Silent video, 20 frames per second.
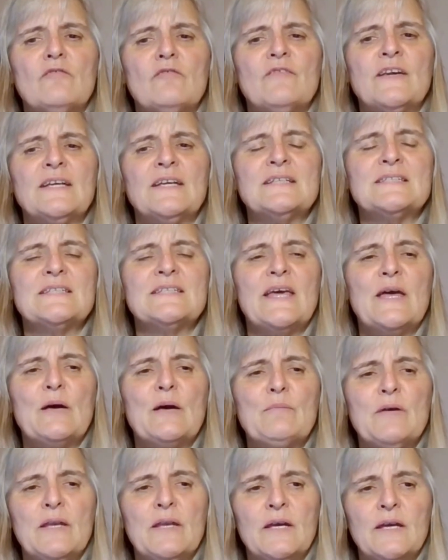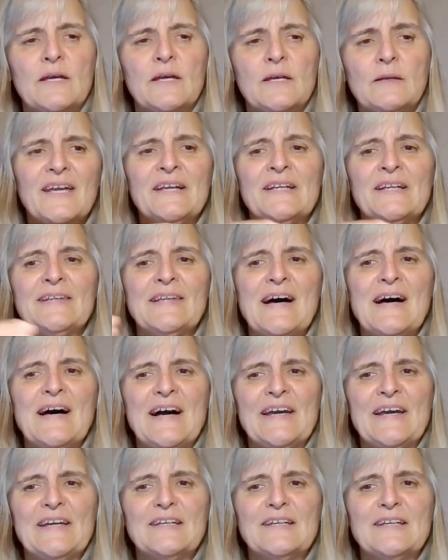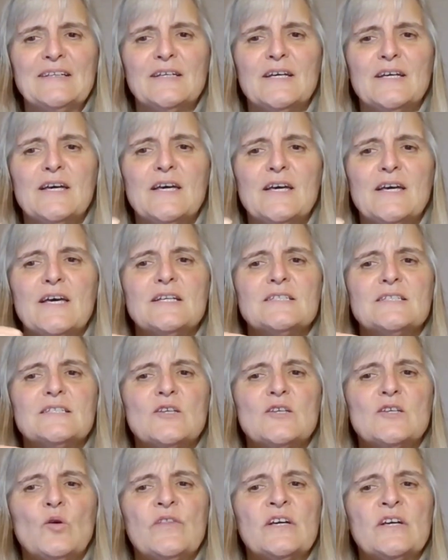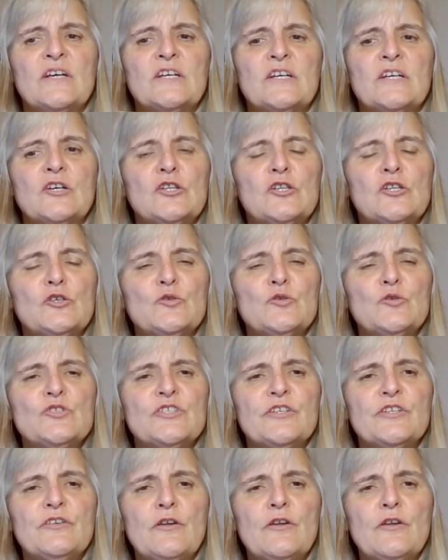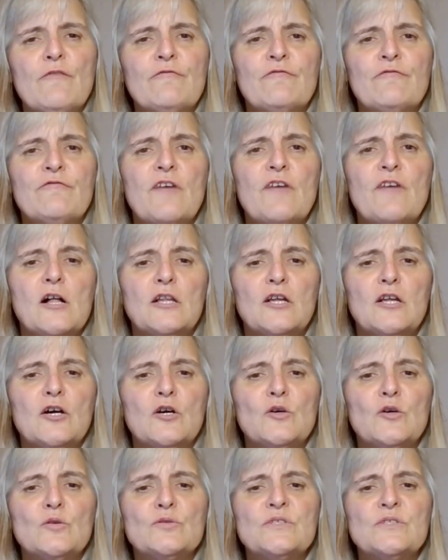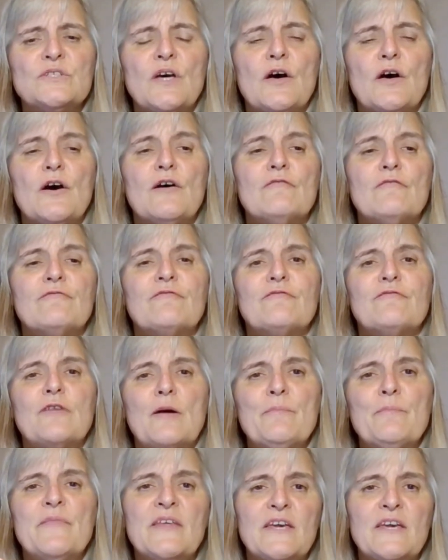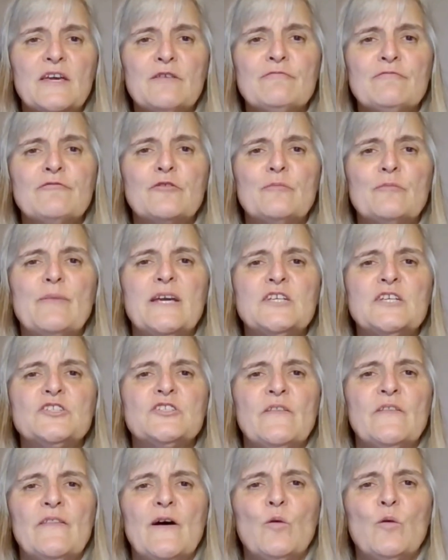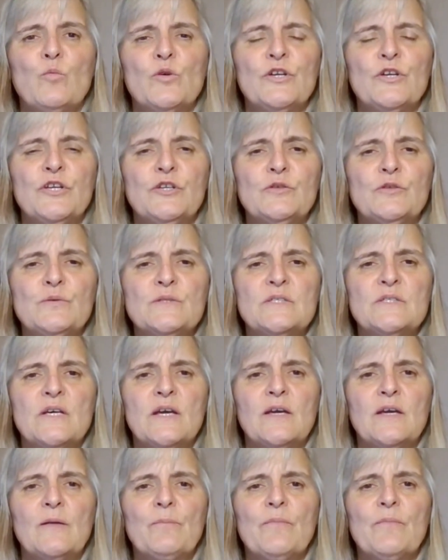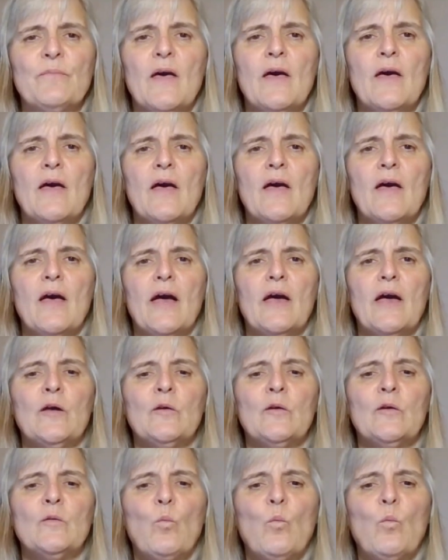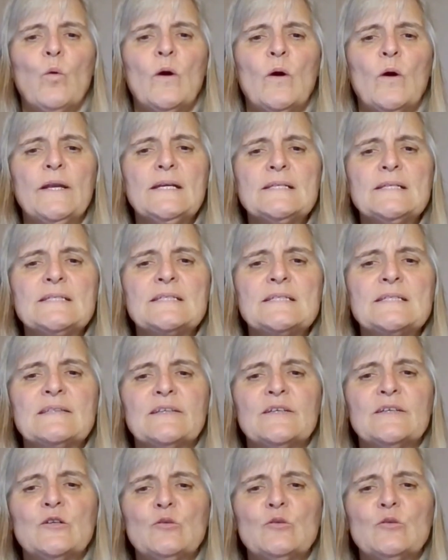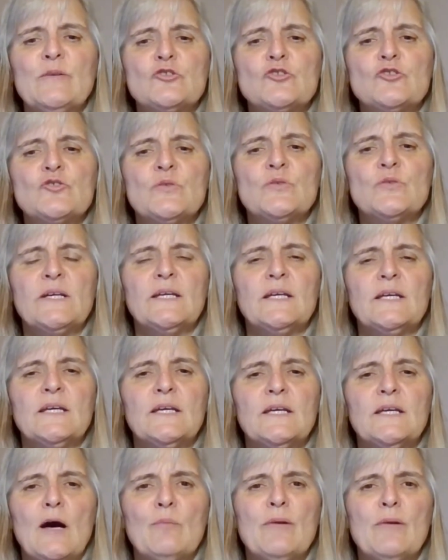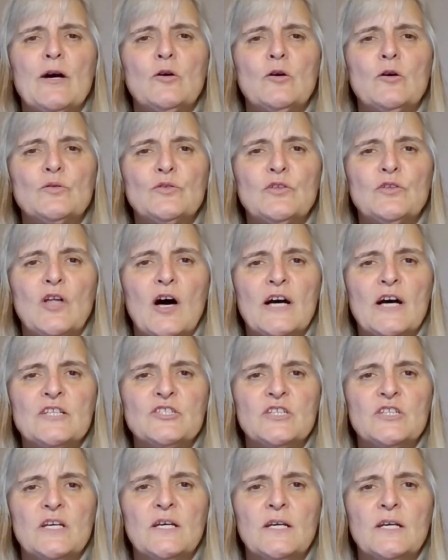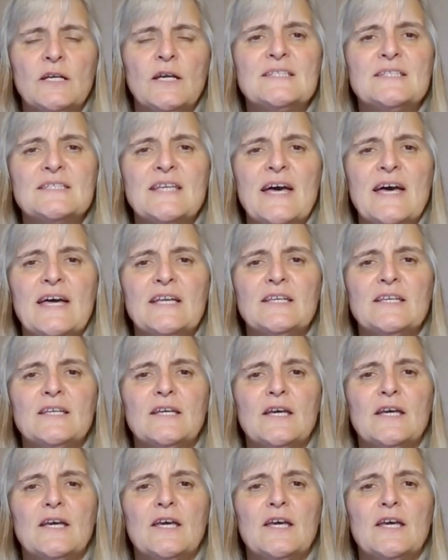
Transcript: of examining in a line. So the conclusion follows from the information that we're using. And what is a little bit tricky about logic is that